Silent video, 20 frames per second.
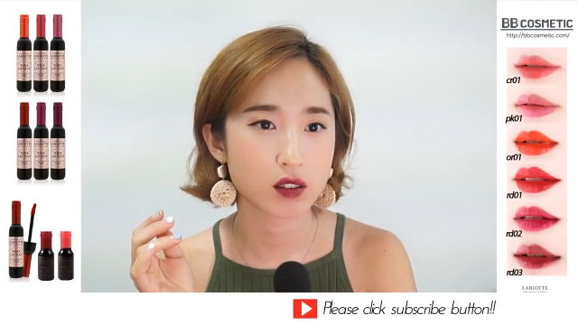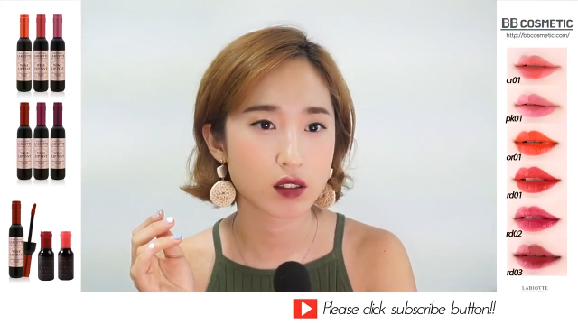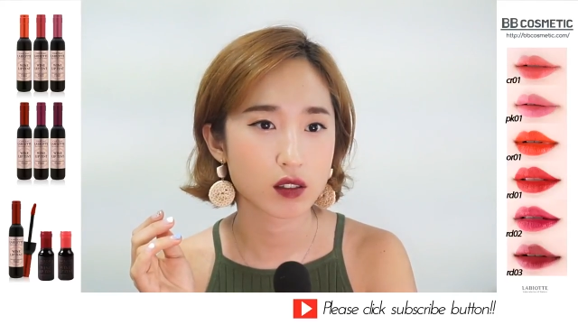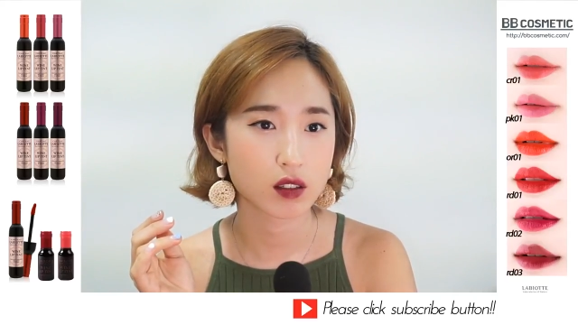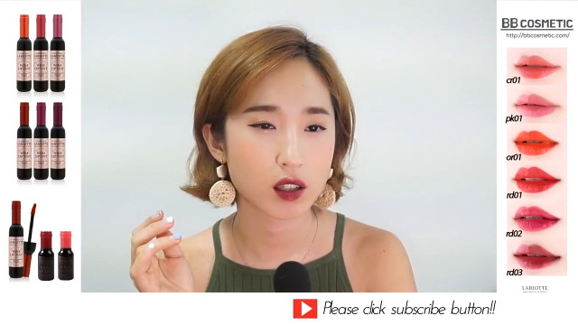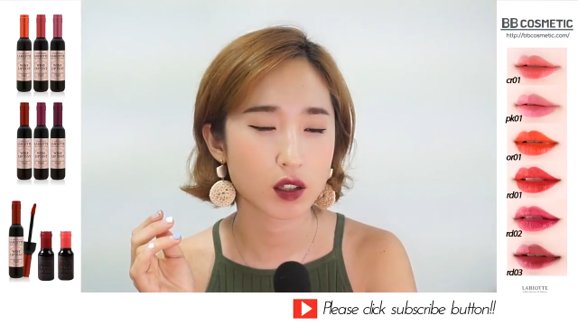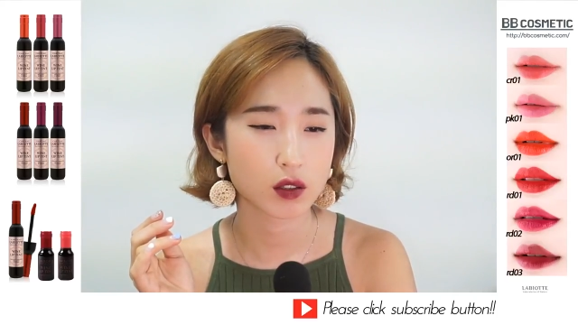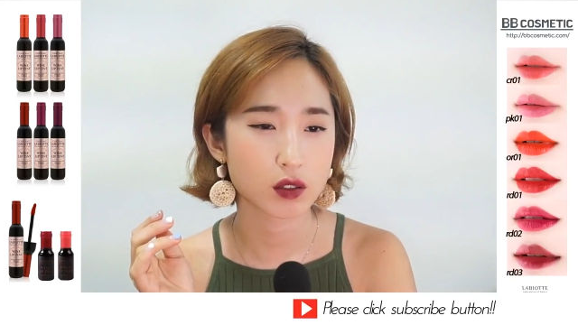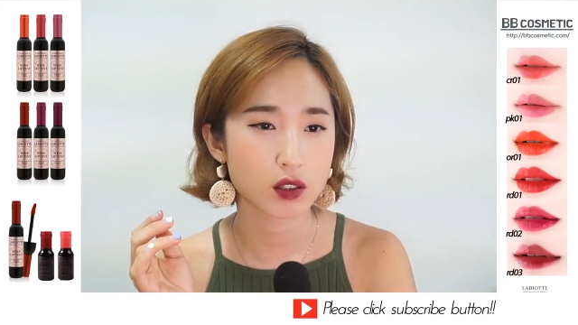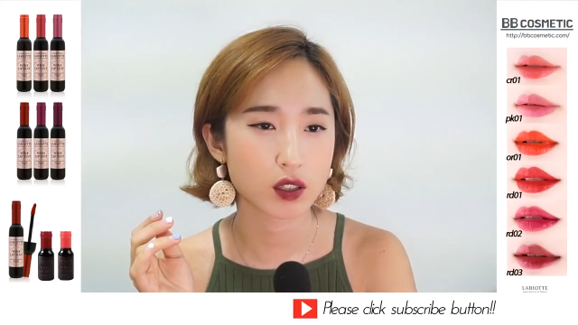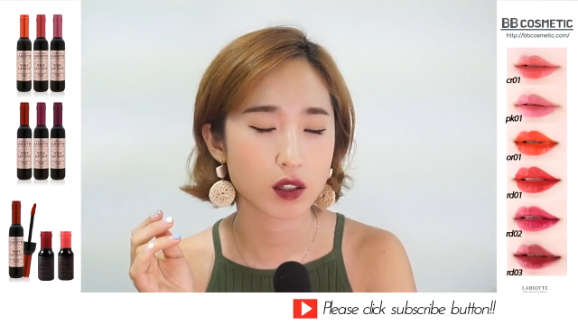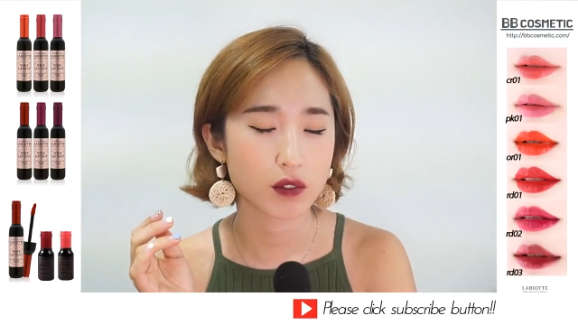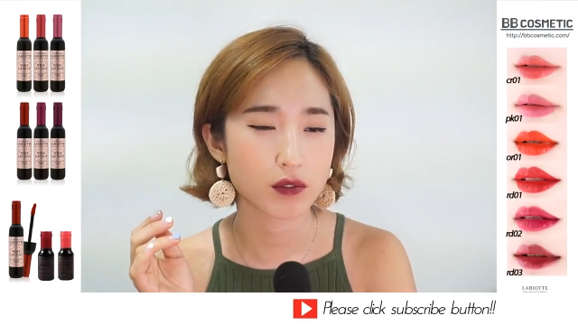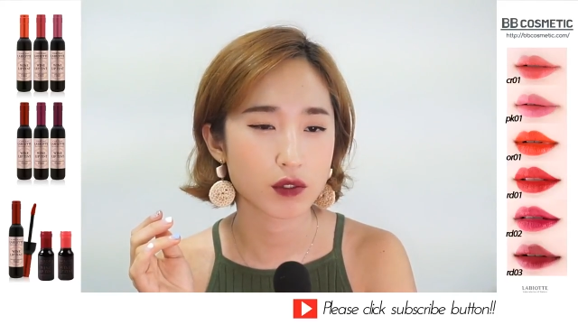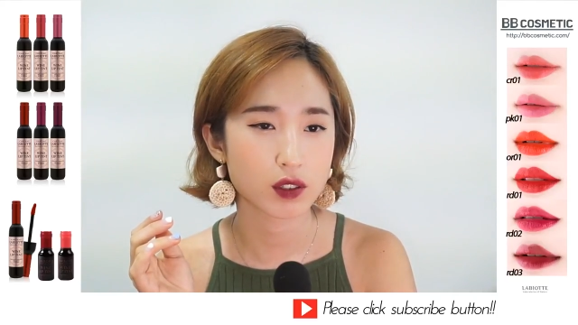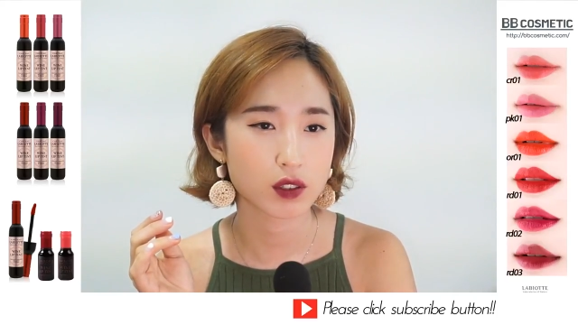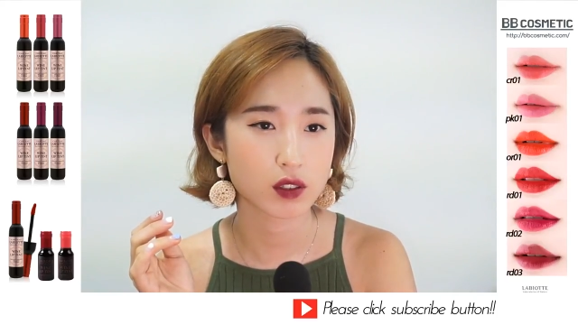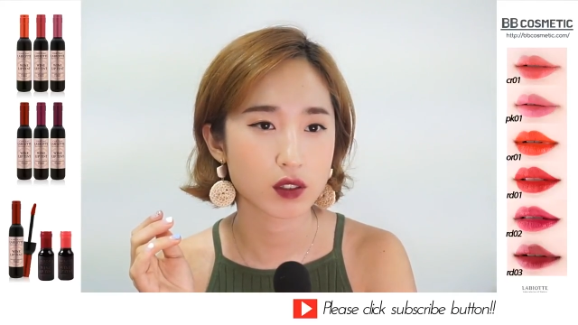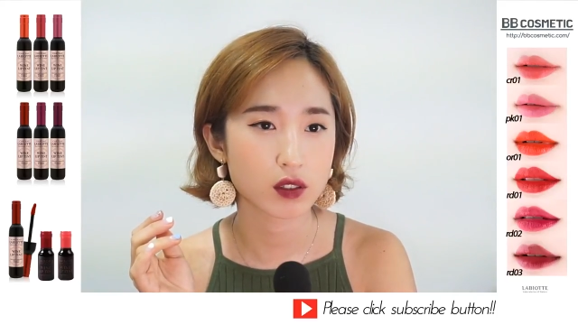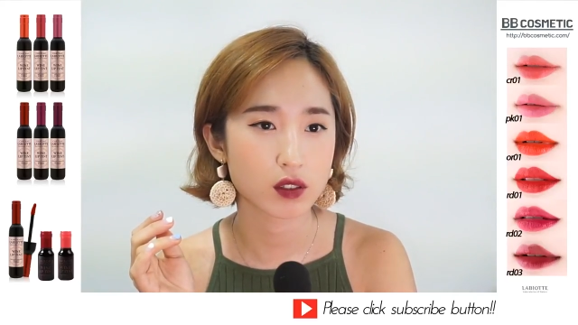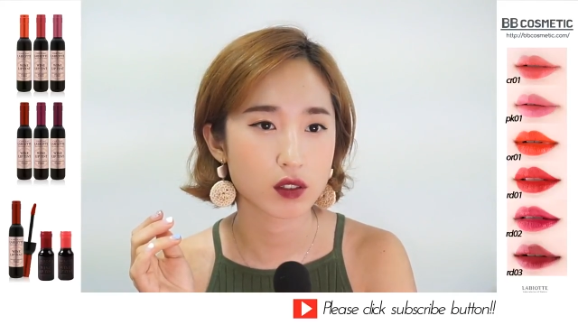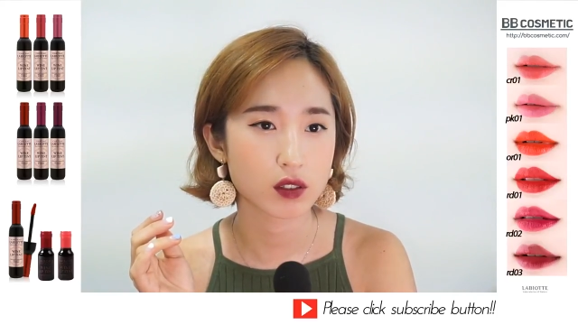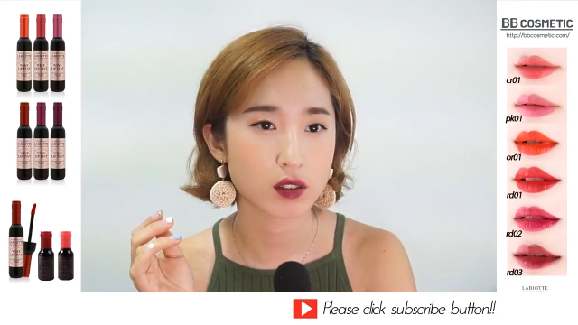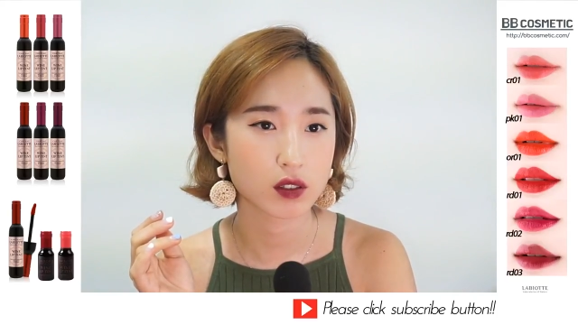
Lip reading: our stuff is